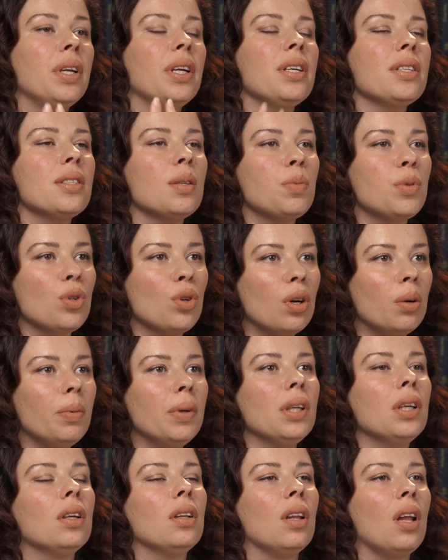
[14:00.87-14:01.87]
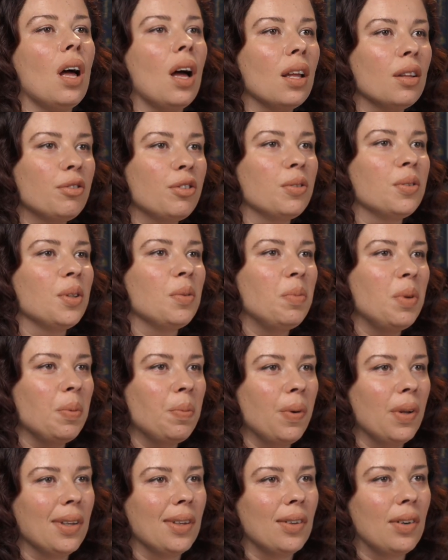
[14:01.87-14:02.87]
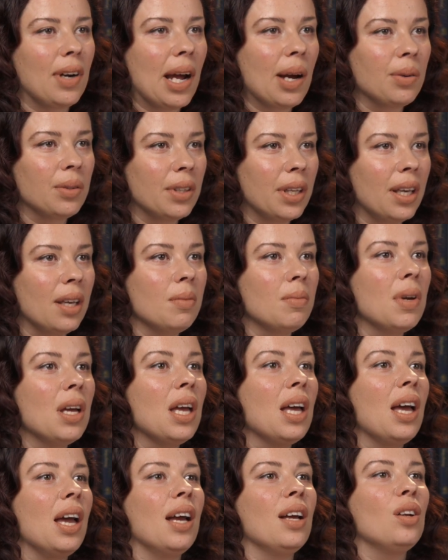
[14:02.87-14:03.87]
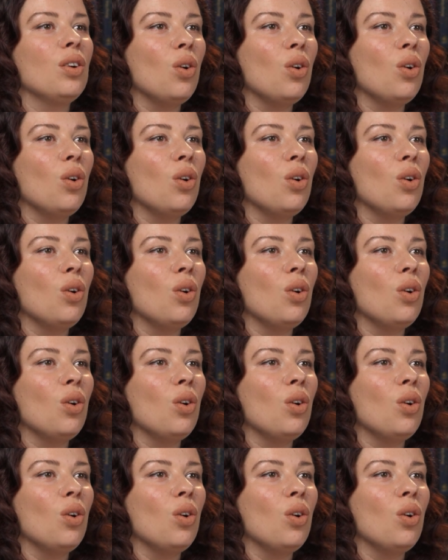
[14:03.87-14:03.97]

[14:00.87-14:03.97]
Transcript: he's absorbing a lot from the people around him, and